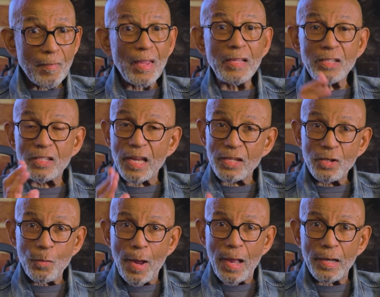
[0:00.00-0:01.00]
in
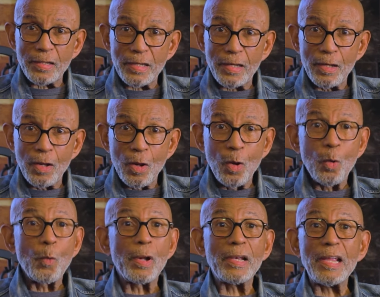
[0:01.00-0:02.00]
sexuality
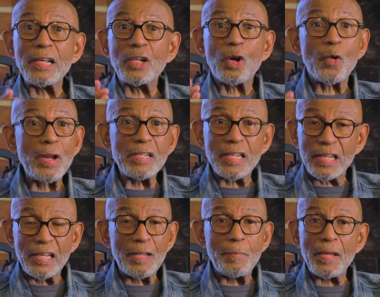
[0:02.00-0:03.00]
will
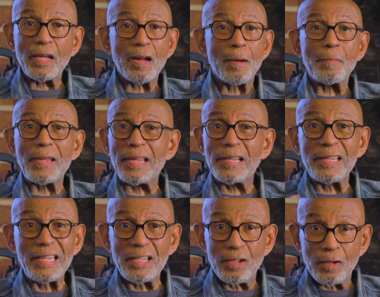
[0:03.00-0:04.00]
increasingly become
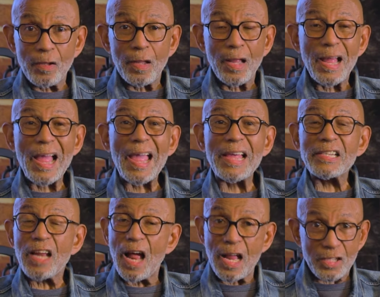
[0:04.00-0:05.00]
illegal
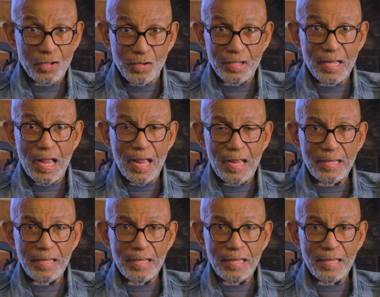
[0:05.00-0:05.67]
and ostracized.